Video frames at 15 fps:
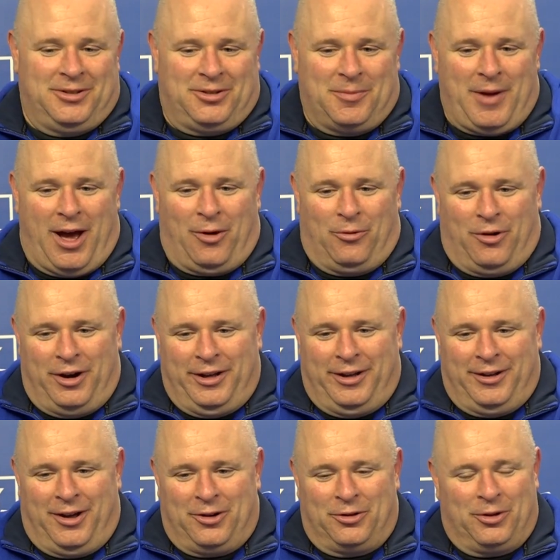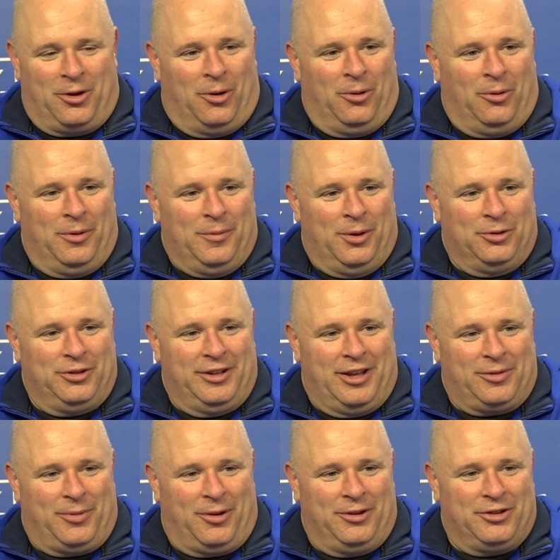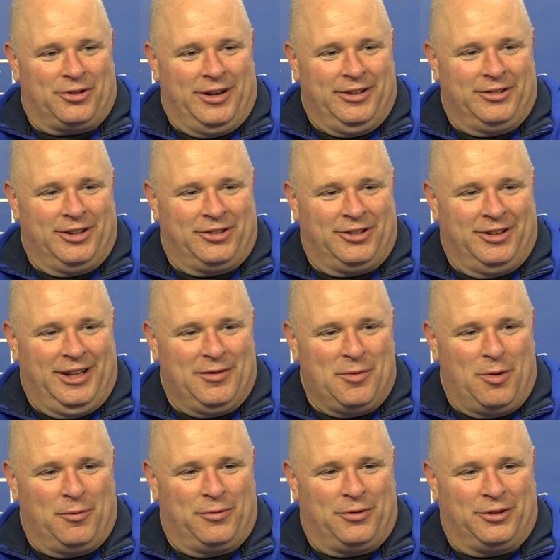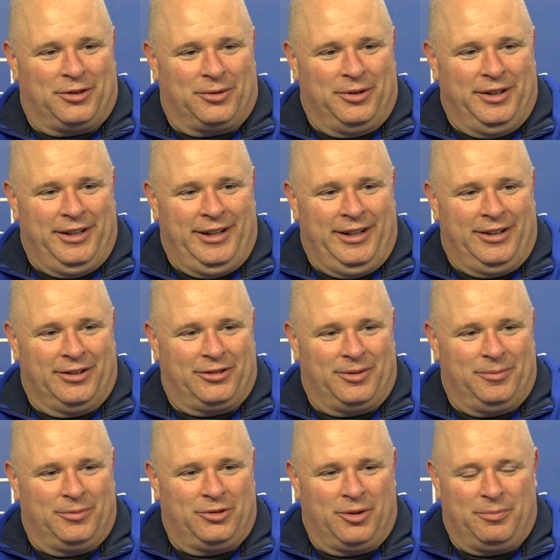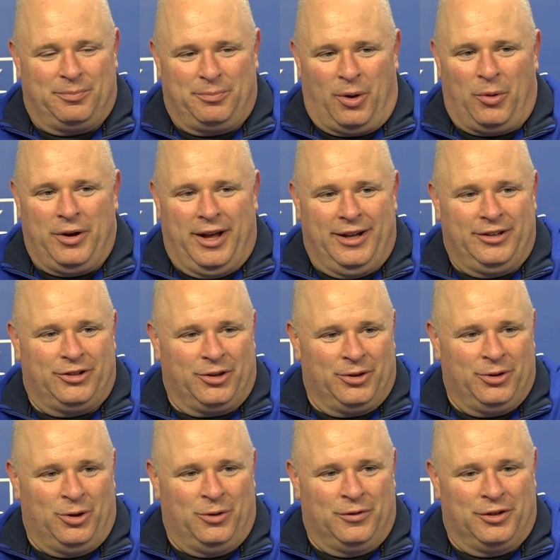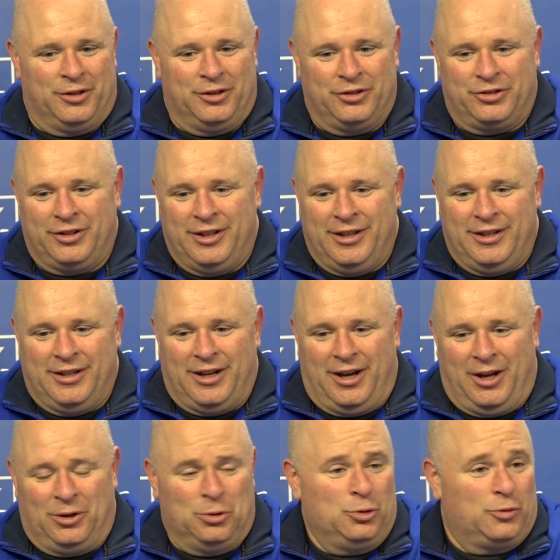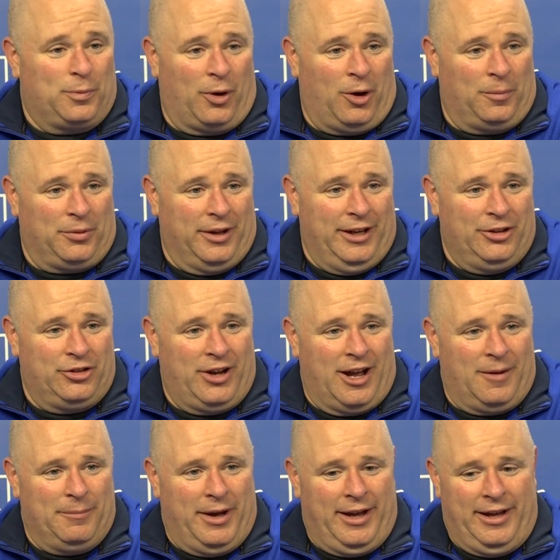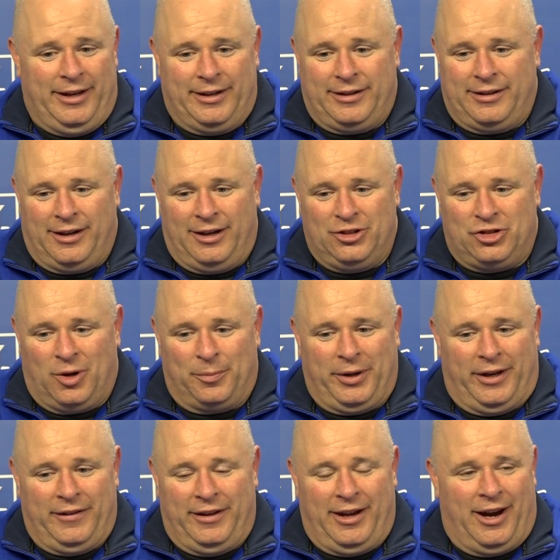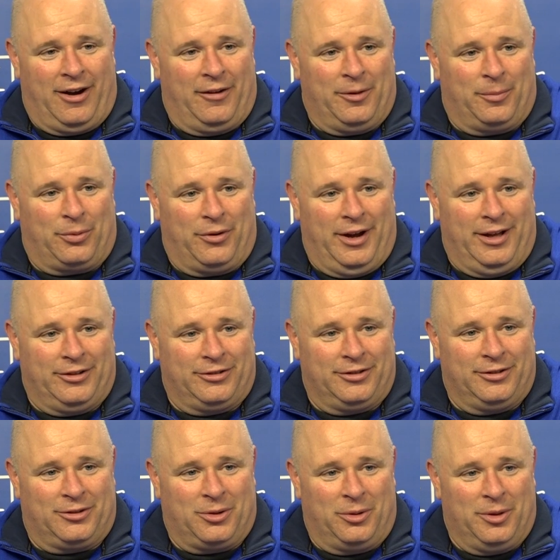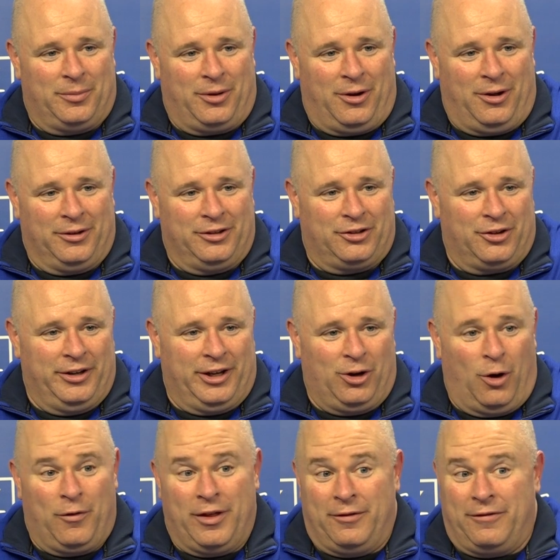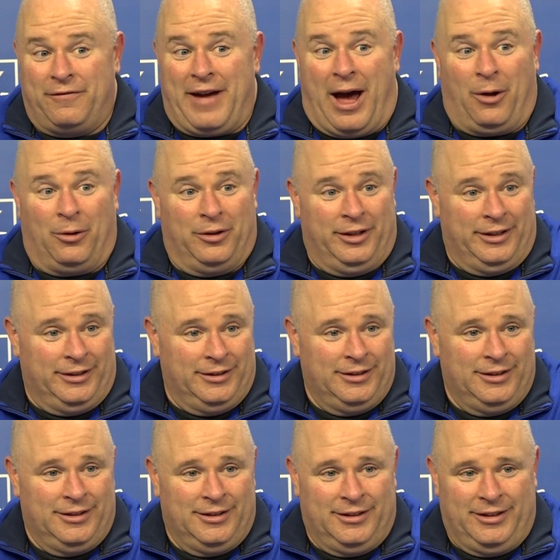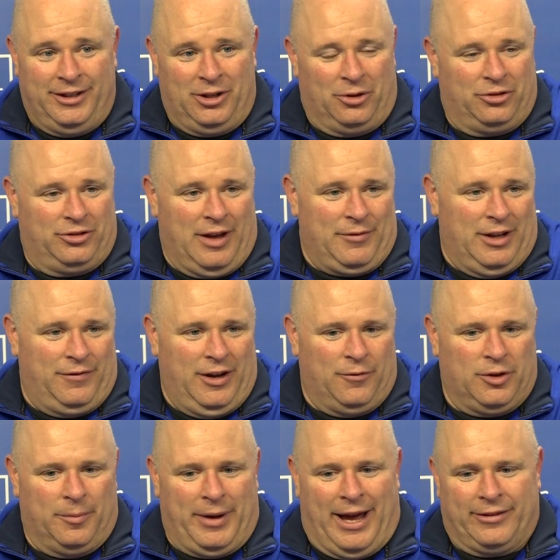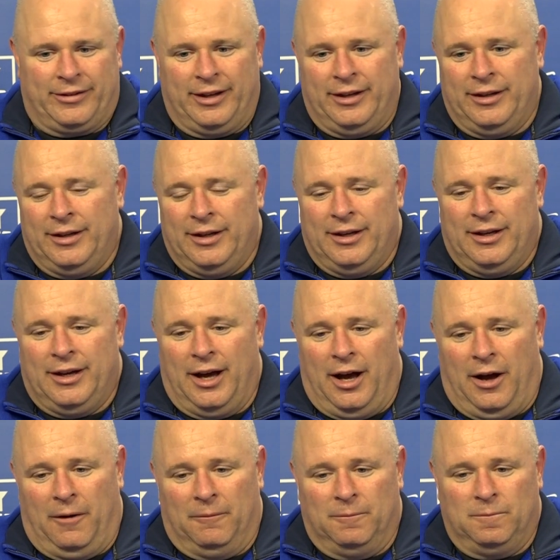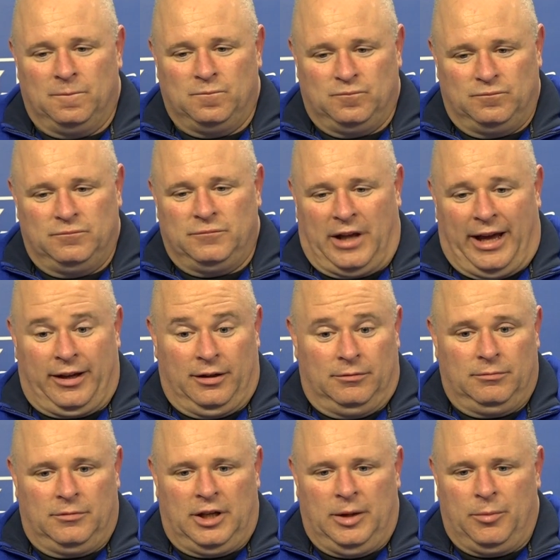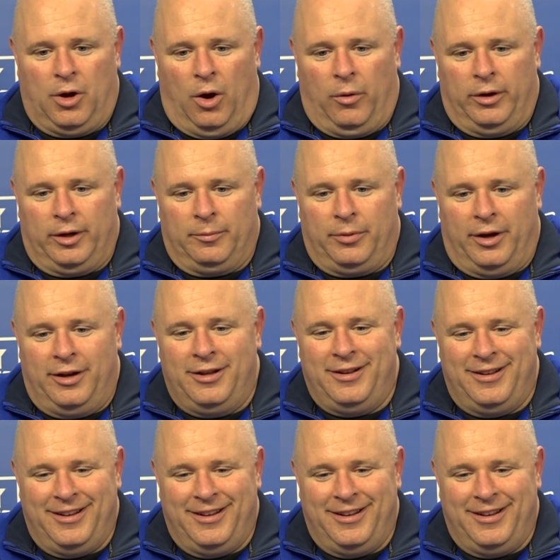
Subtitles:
somehow running under the goal when Mosley has the ball in transition, leaving him over for three, to some bonehead turnovers, loose ball plays you got to make, jumping in the air on the press and throwing the ball and turning it over, then fouling, you know, 70 feet from the basket. I could keep going, but,